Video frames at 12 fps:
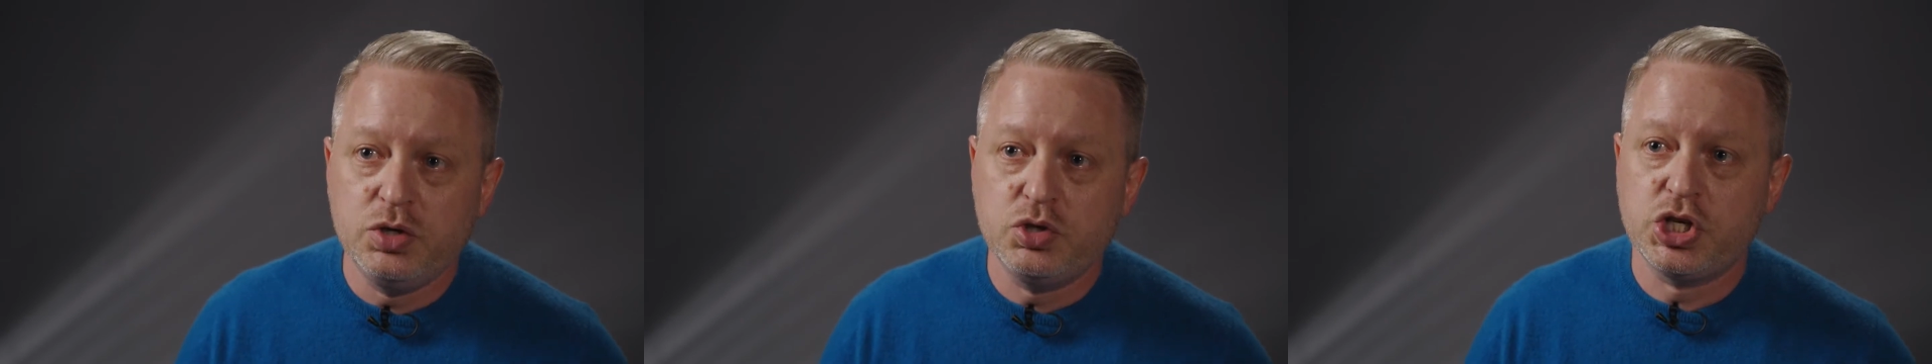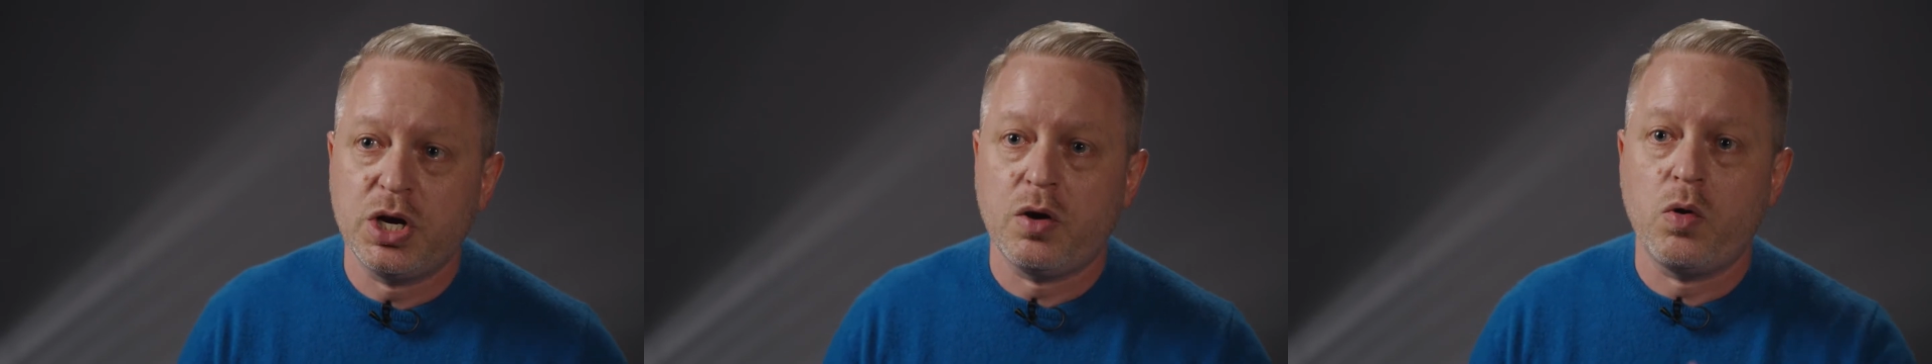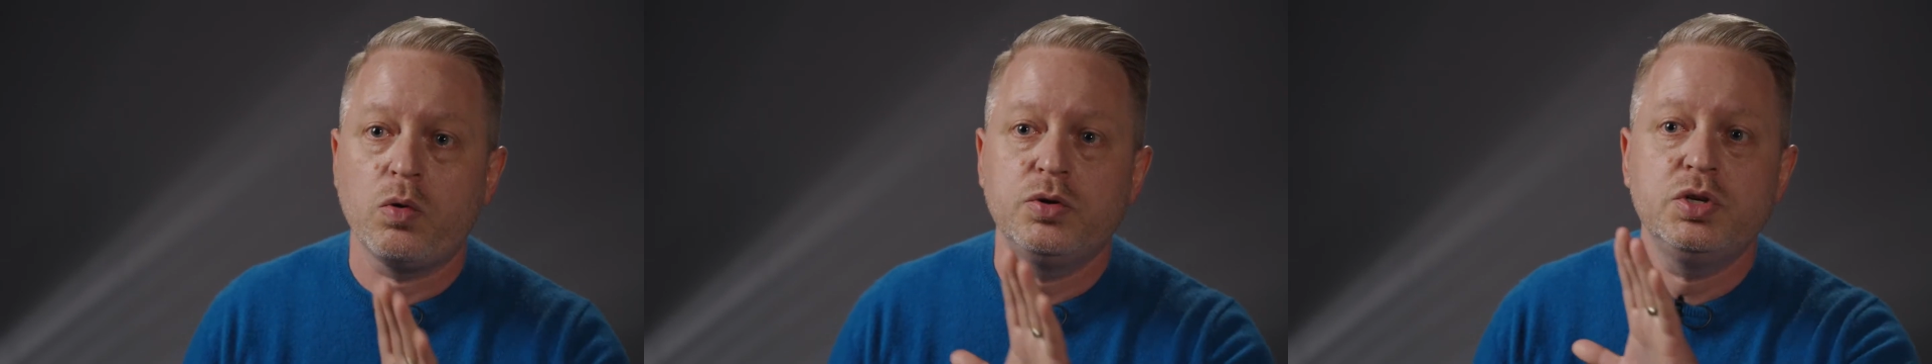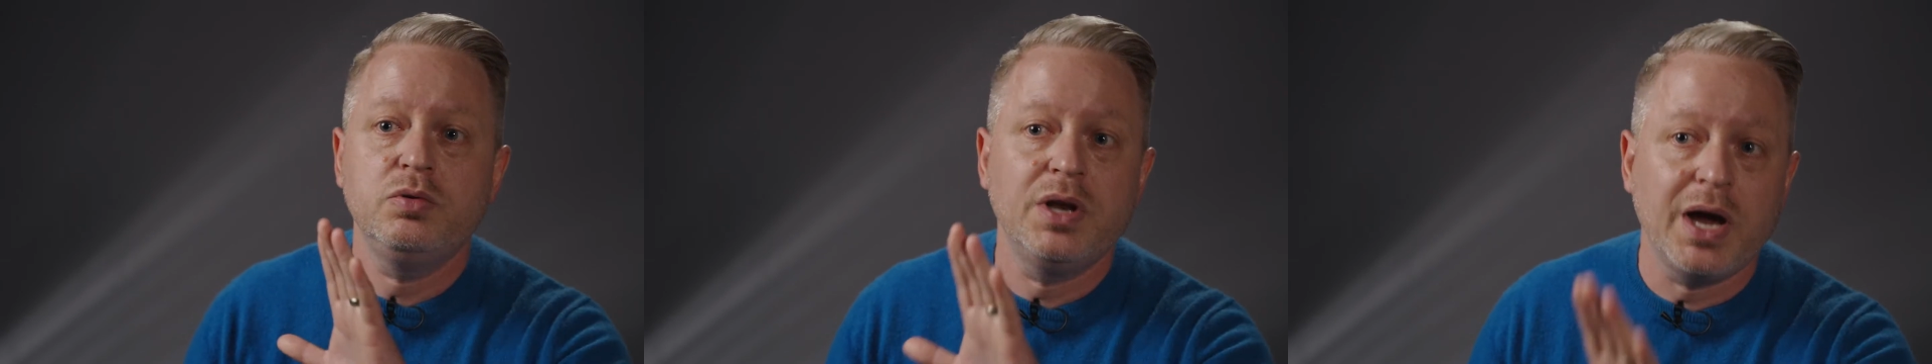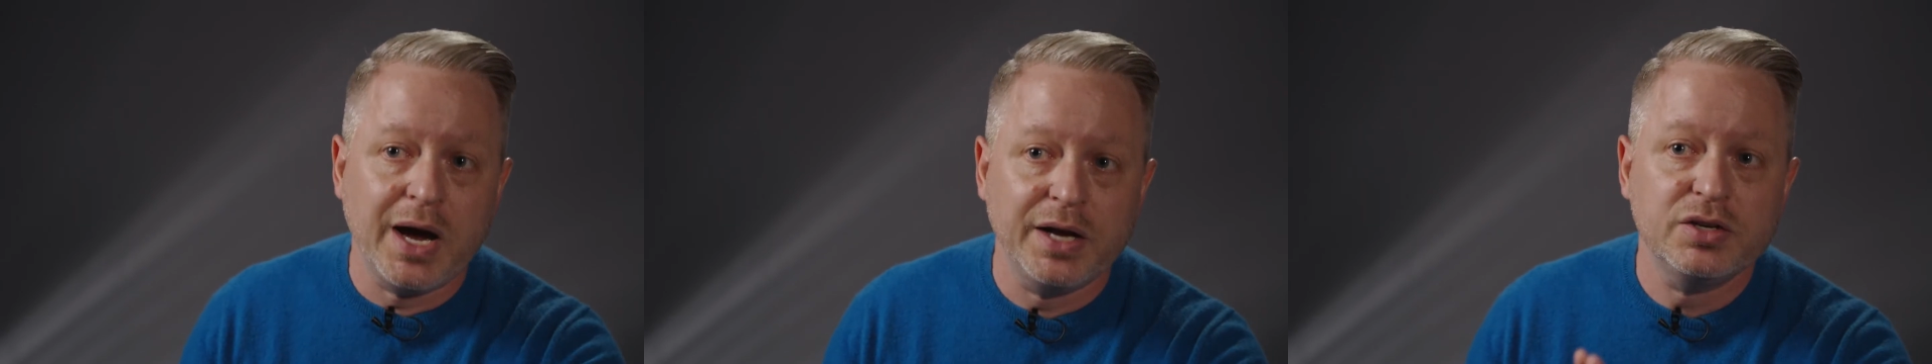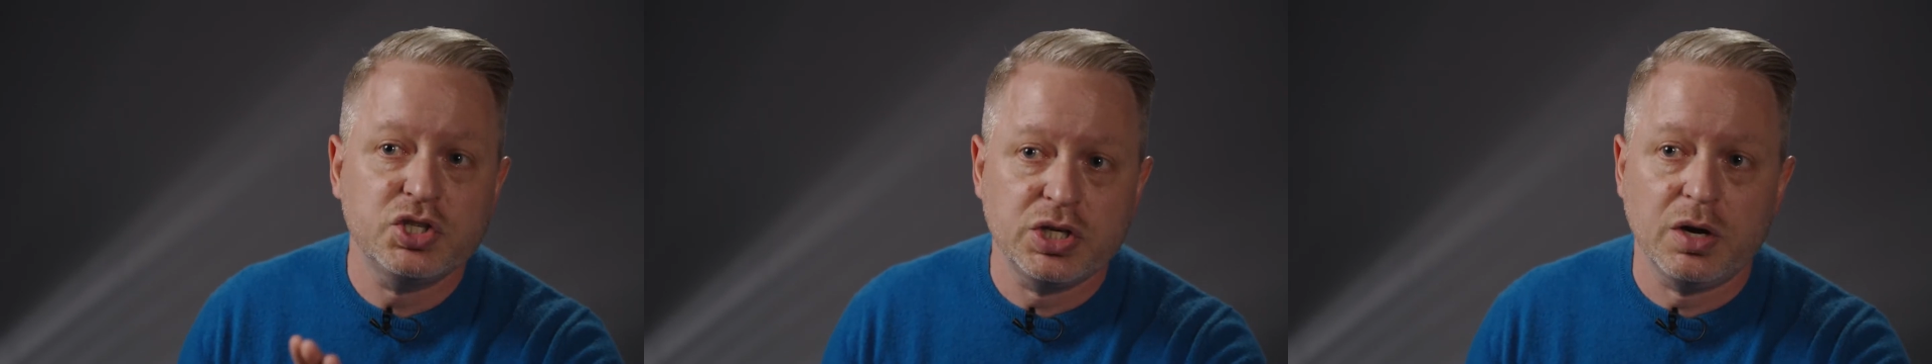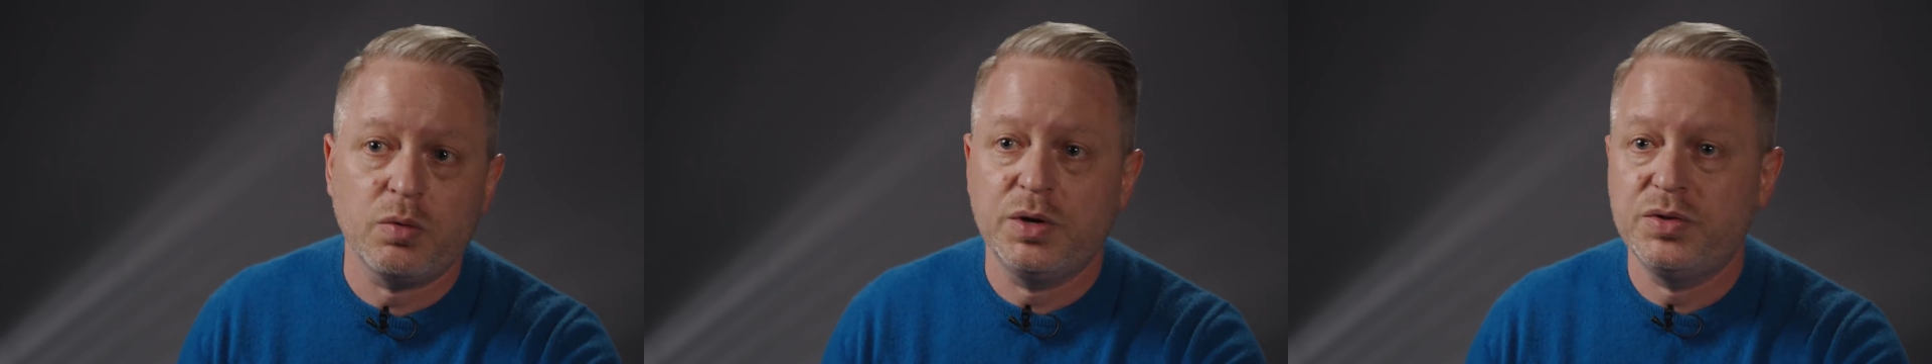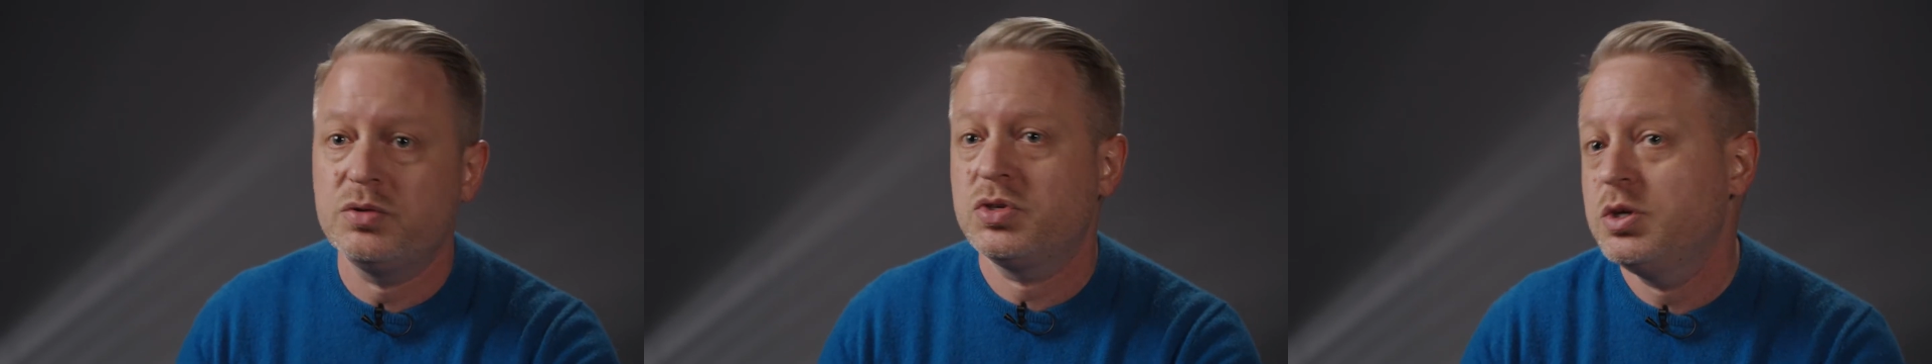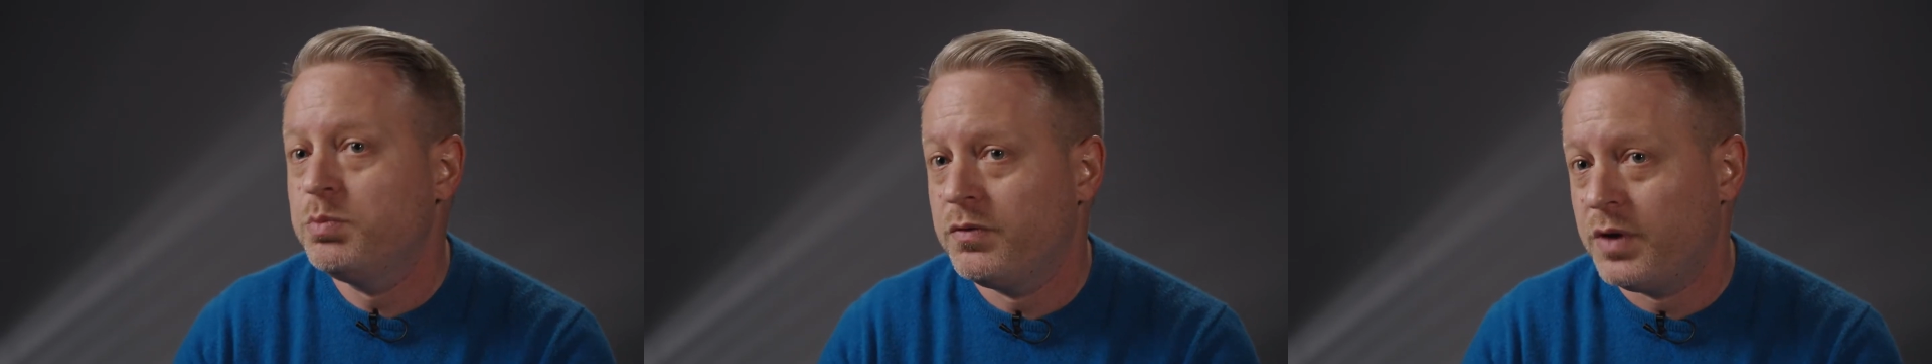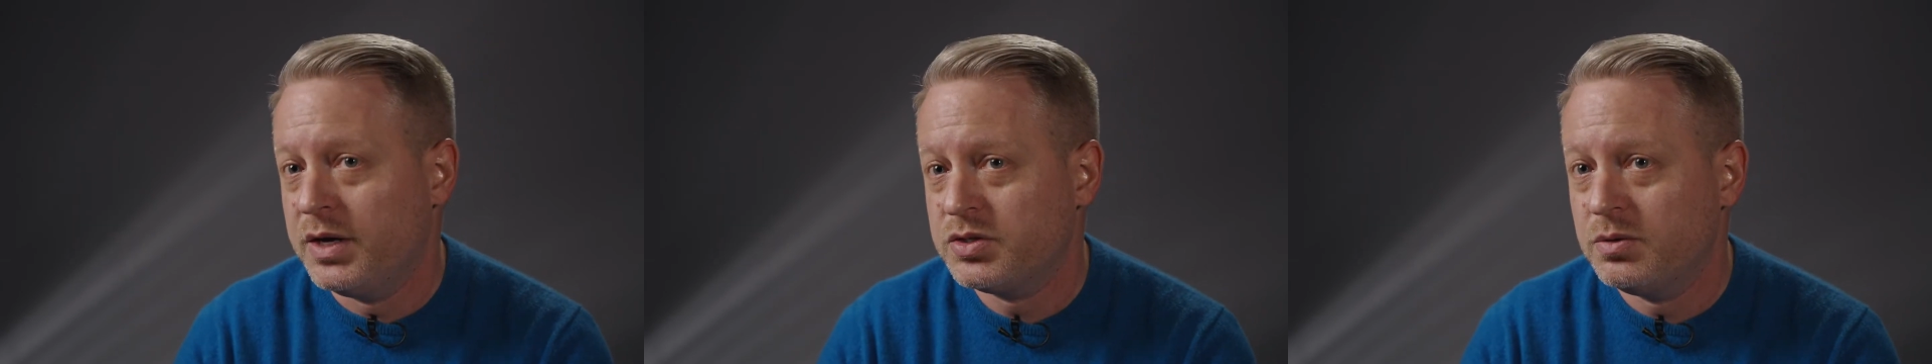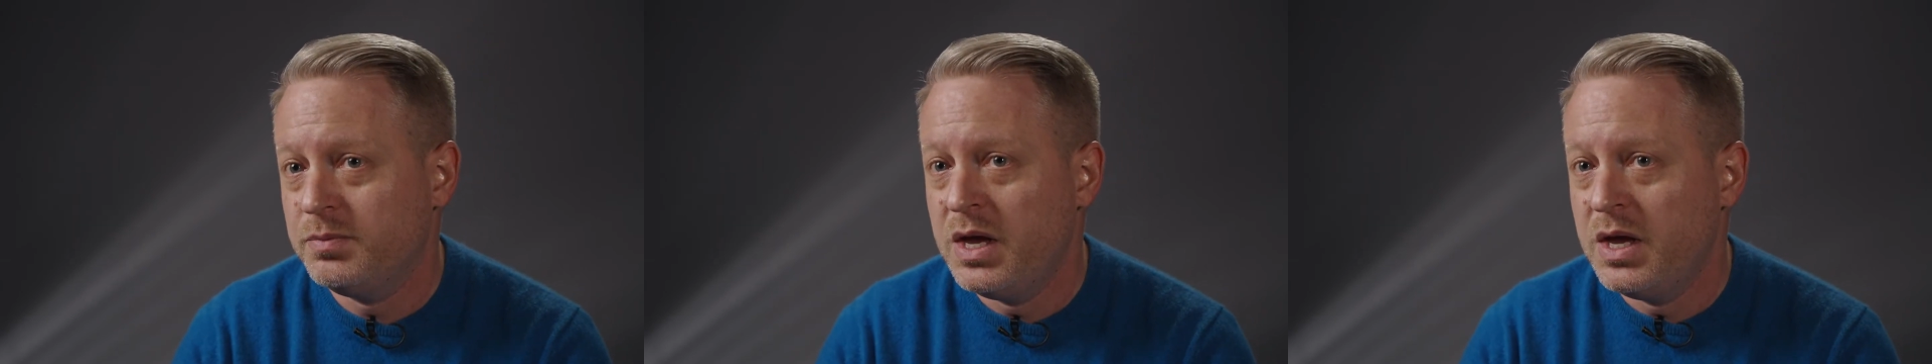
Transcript: you share or do not share with your supervisor.